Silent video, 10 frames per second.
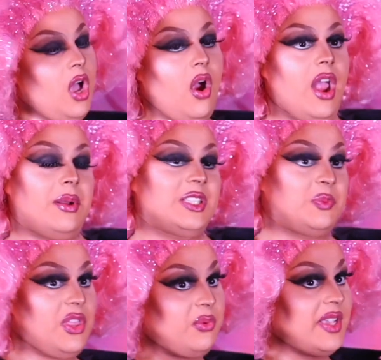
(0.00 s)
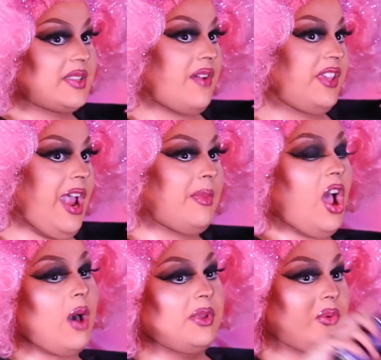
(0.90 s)
All right, I'm gonna spray the rest off
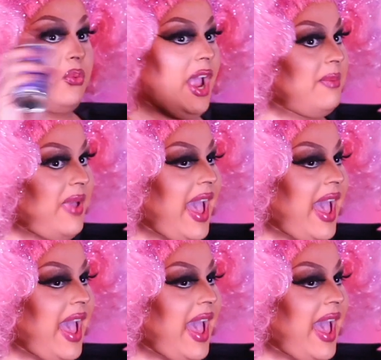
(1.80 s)
camera. I'll be right